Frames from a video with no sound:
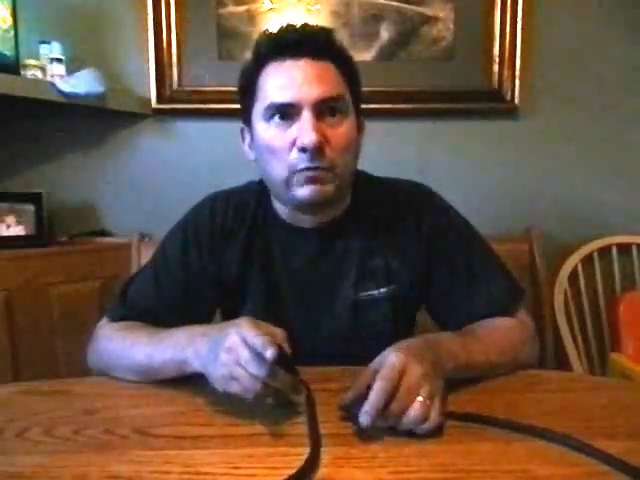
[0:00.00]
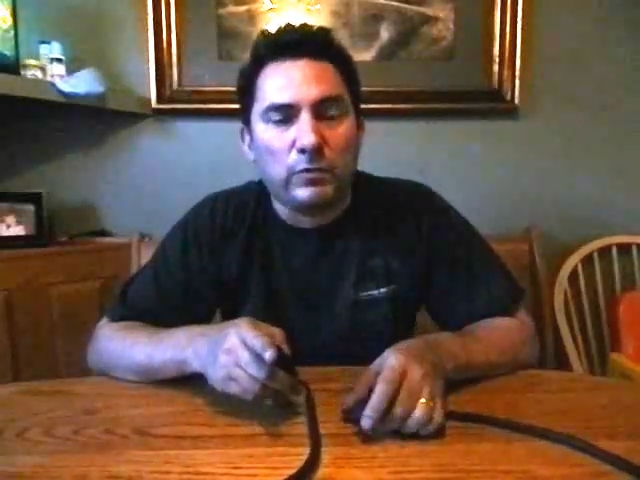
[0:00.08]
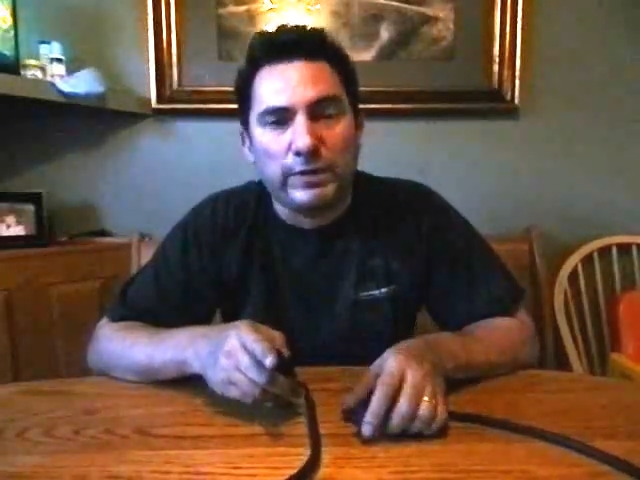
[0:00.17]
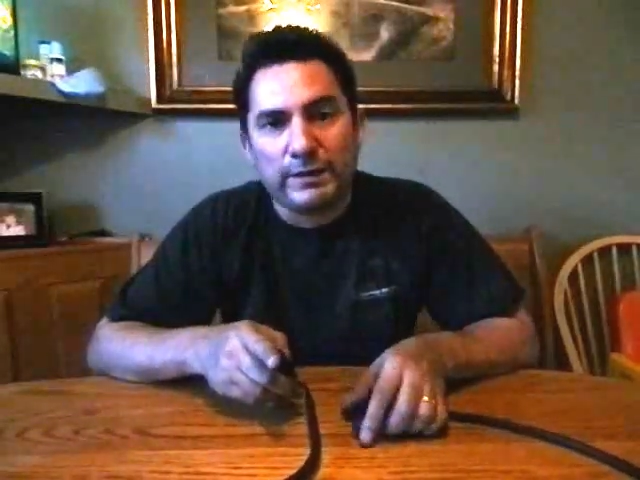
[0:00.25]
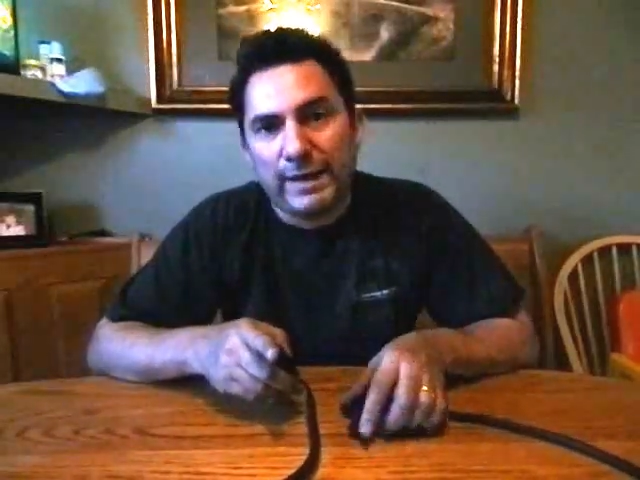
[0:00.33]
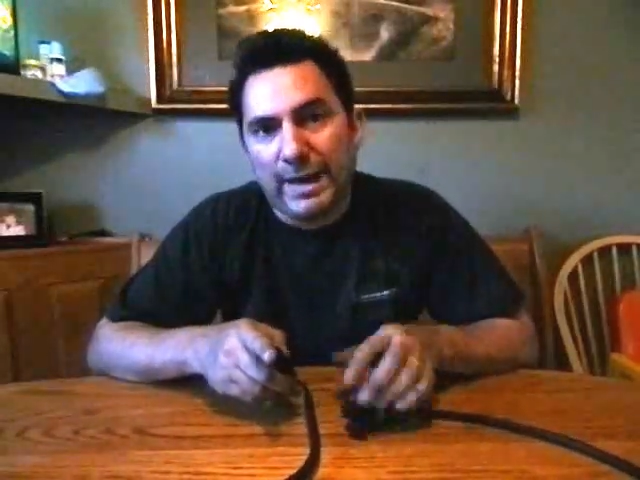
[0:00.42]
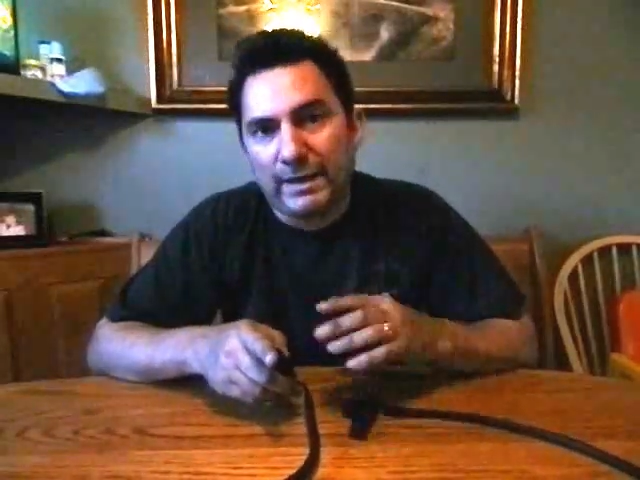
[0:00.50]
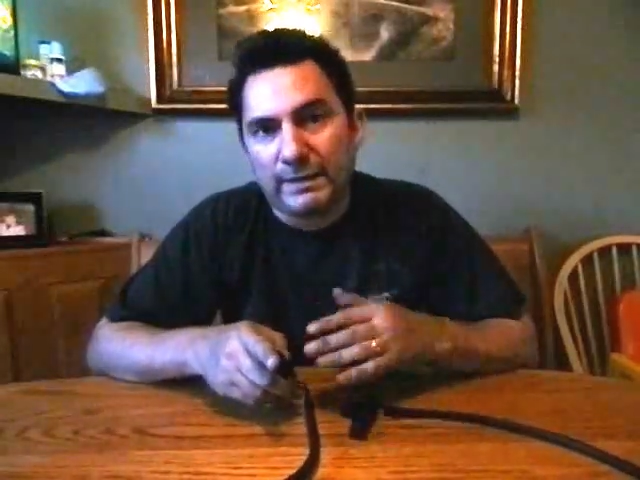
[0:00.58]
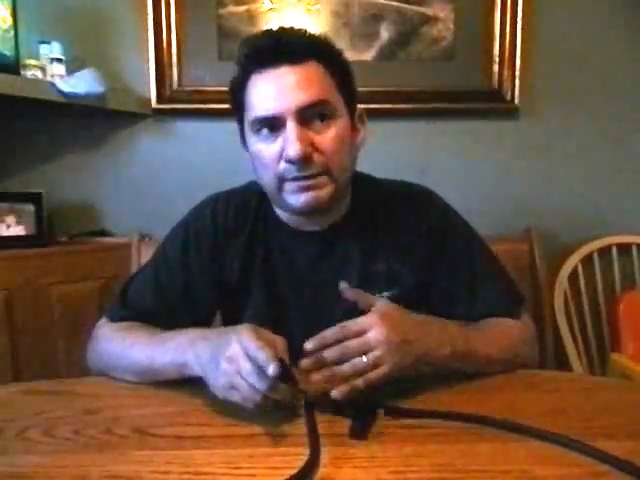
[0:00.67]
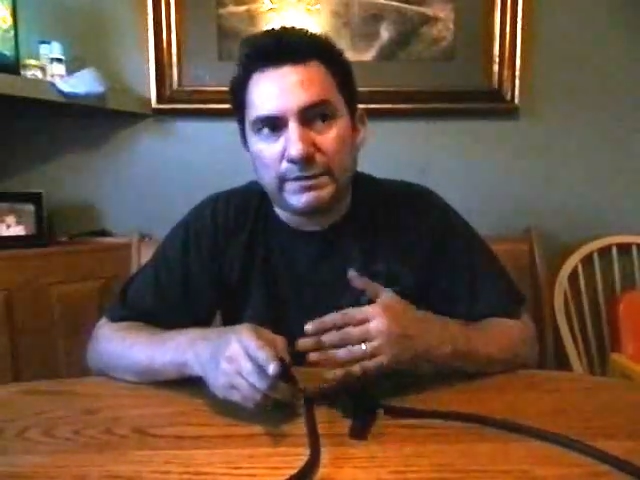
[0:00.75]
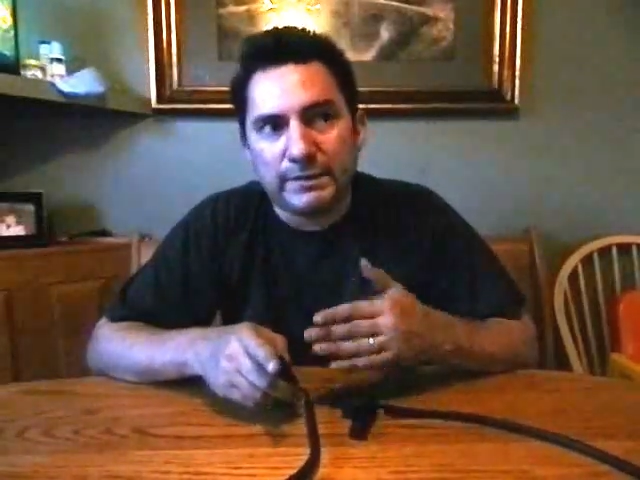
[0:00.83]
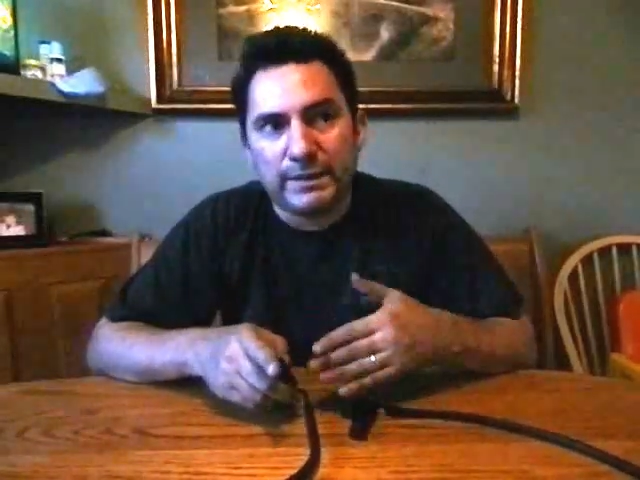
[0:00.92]
when it
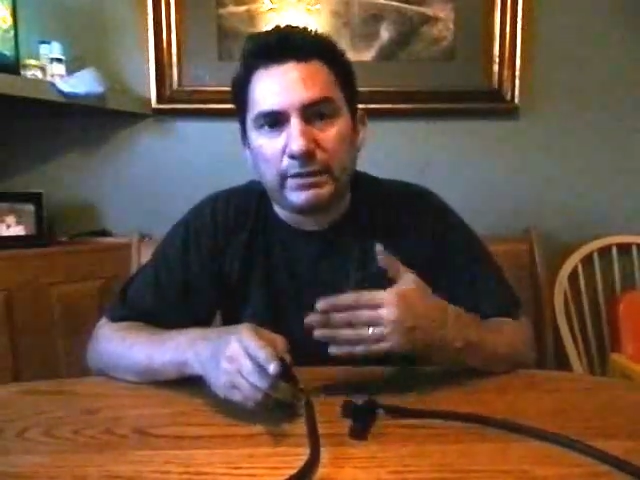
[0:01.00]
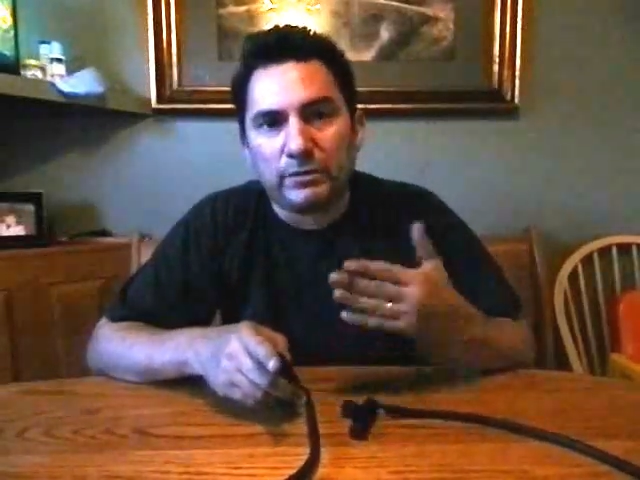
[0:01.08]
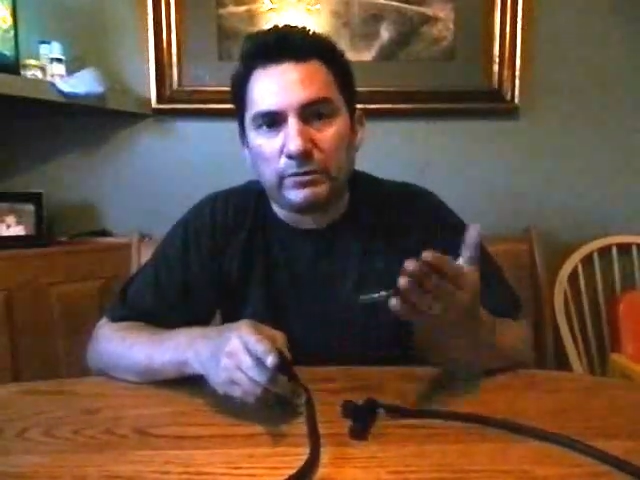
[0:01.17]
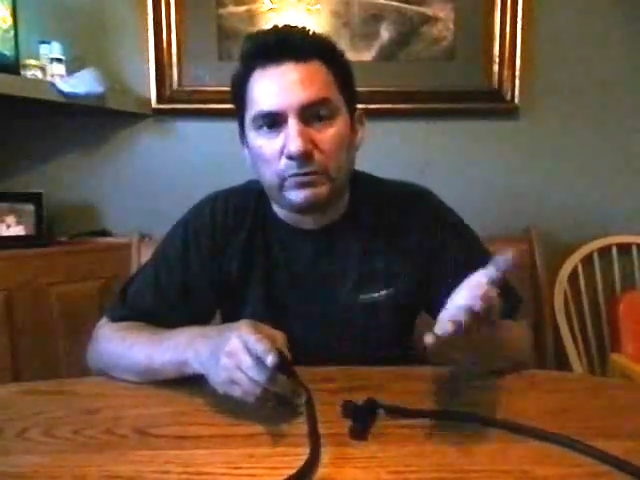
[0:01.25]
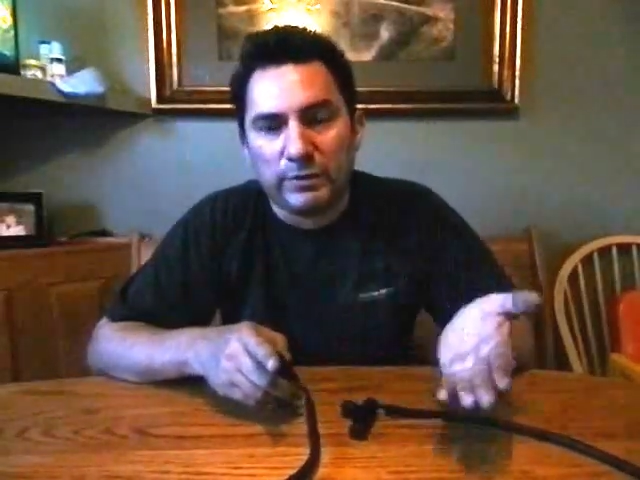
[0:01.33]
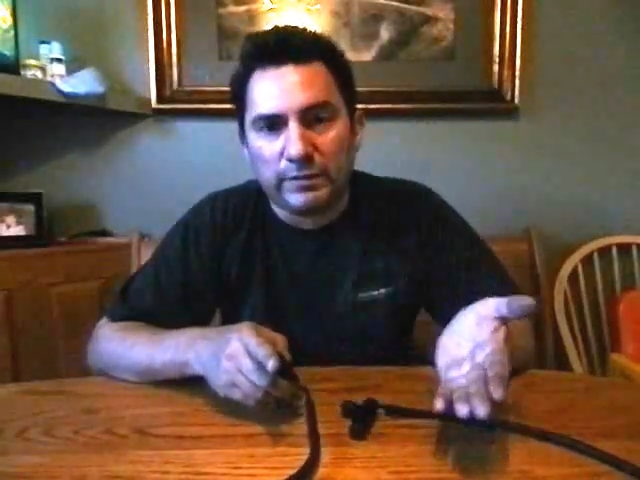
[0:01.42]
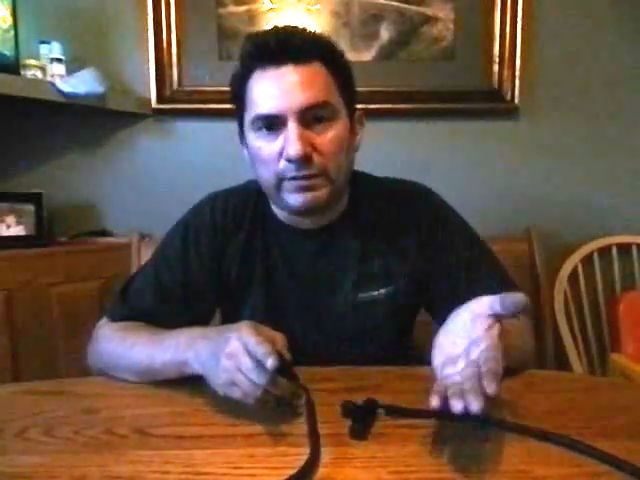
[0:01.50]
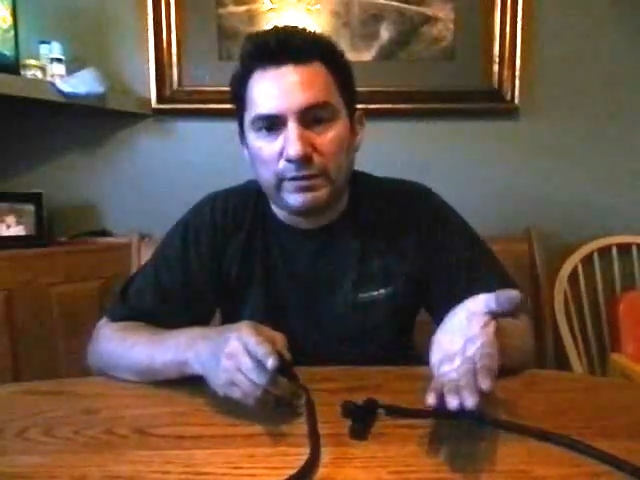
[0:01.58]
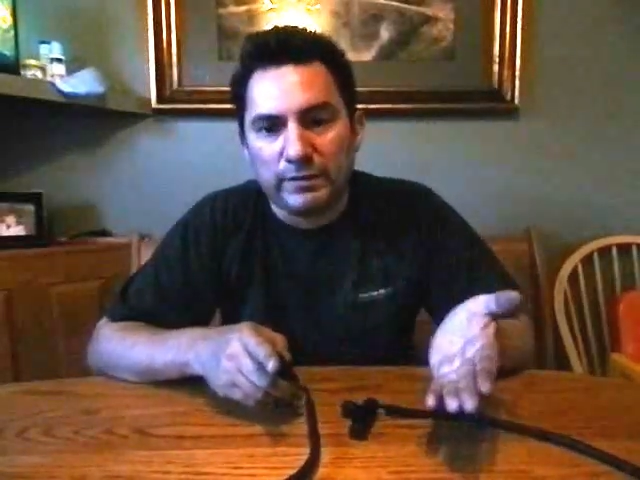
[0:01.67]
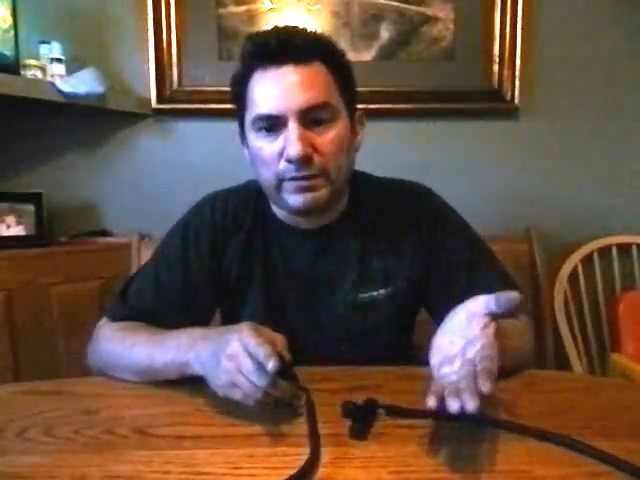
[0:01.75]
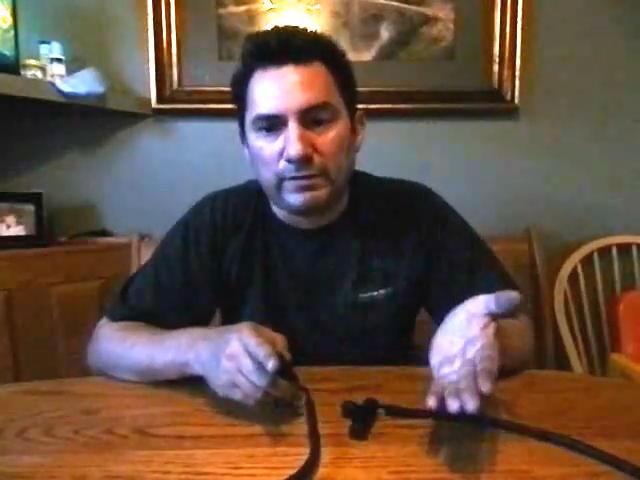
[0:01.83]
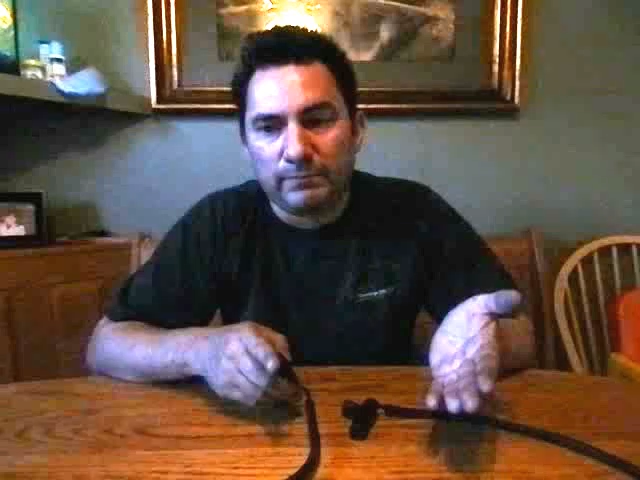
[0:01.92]
adds together with
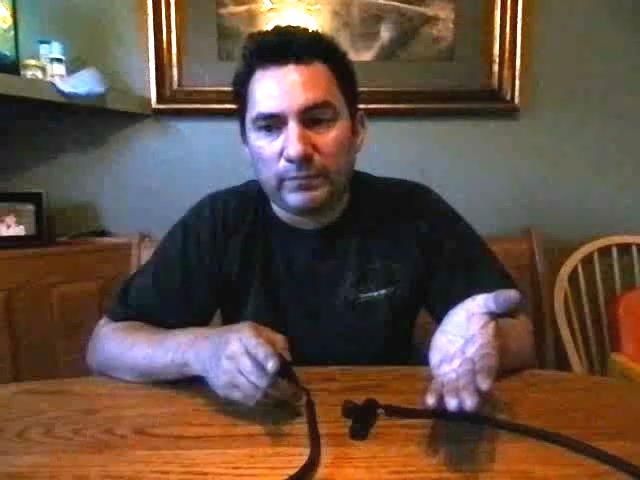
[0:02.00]
the